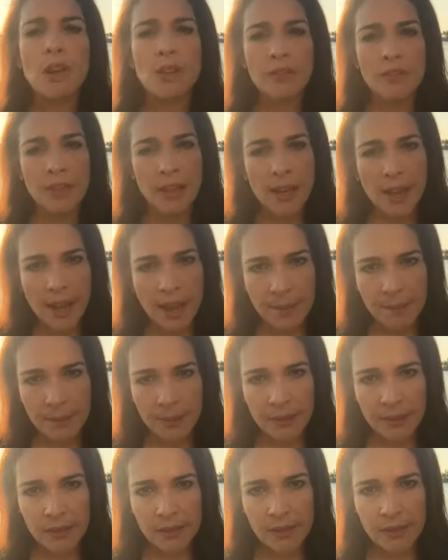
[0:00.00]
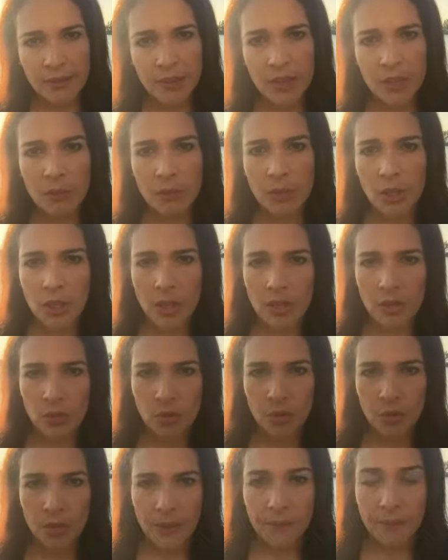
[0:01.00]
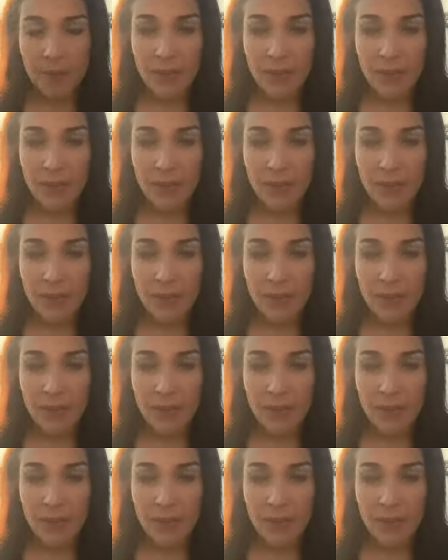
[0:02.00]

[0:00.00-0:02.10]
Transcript: of the happiest developed countries.